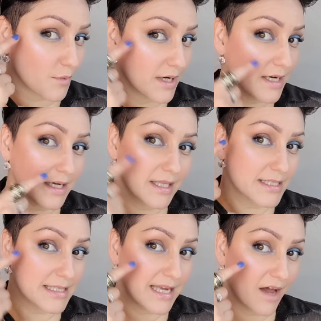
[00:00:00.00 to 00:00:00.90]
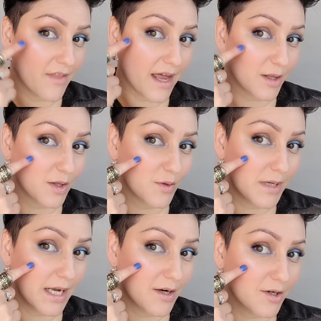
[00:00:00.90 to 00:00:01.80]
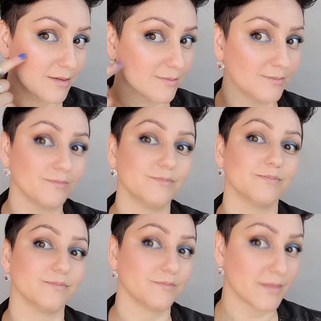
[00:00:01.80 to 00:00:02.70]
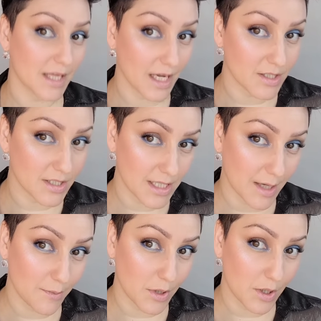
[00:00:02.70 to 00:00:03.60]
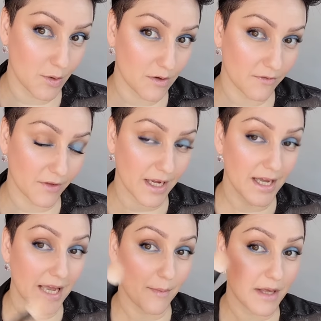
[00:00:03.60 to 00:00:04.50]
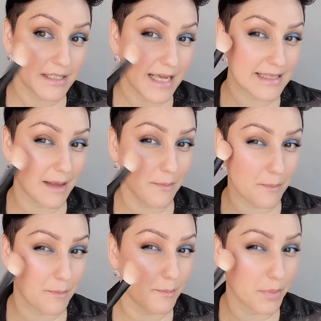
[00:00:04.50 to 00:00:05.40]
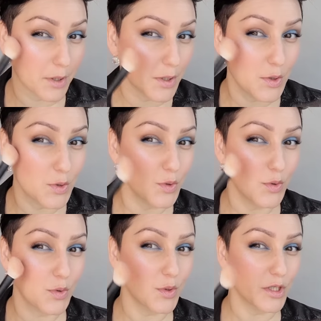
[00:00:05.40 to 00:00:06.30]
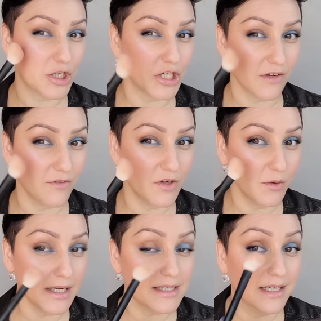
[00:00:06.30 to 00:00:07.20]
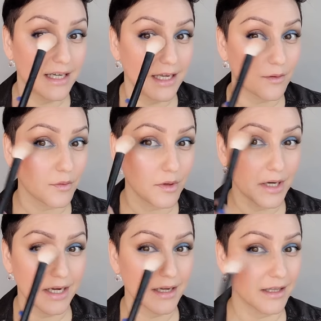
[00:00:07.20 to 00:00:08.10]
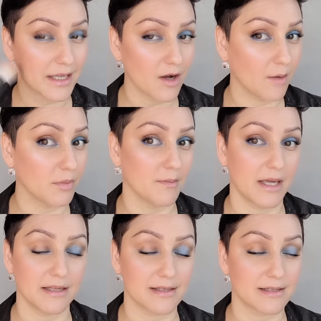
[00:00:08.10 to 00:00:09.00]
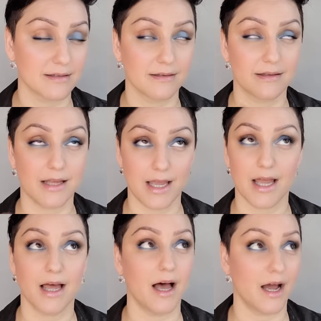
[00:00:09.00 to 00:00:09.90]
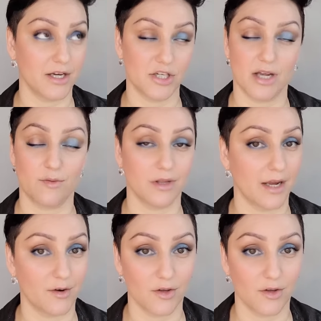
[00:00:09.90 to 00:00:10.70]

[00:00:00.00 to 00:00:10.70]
You can really see how that illuminator mm, catches light beautifully. And because it has that blue shift to it, really complements the eyeshadow and